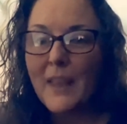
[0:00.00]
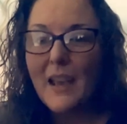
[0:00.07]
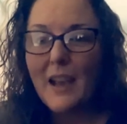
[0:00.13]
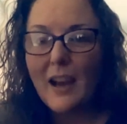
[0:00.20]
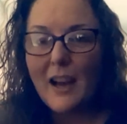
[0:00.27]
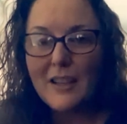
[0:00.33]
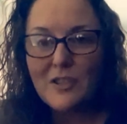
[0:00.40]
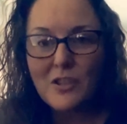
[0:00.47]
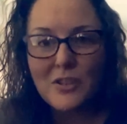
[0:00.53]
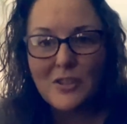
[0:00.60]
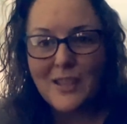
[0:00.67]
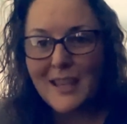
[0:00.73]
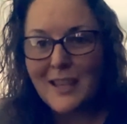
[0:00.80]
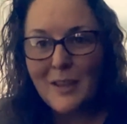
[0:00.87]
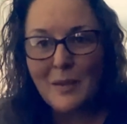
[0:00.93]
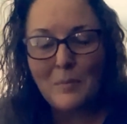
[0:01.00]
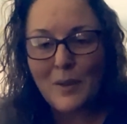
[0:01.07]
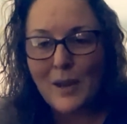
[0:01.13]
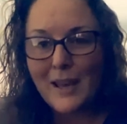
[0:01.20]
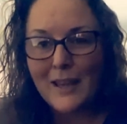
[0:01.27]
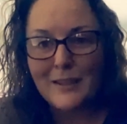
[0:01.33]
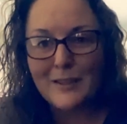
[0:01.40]
I just see them
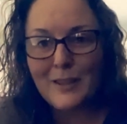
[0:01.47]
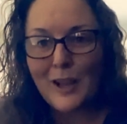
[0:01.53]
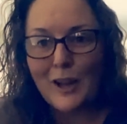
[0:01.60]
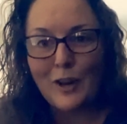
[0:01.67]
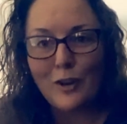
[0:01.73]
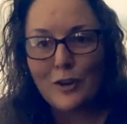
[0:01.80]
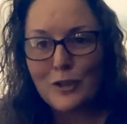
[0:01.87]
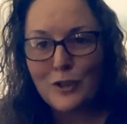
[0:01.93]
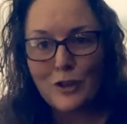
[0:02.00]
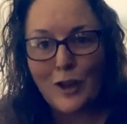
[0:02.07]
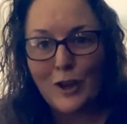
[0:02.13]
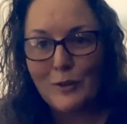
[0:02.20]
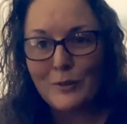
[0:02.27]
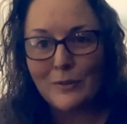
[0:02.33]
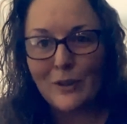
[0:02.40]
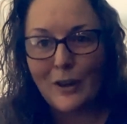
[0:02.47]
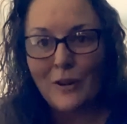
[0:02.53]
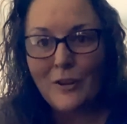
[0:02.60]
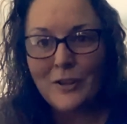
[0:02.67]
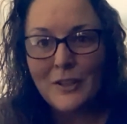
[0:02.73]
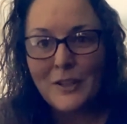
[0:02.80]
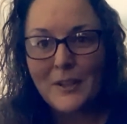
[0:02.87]
as a lost child of God.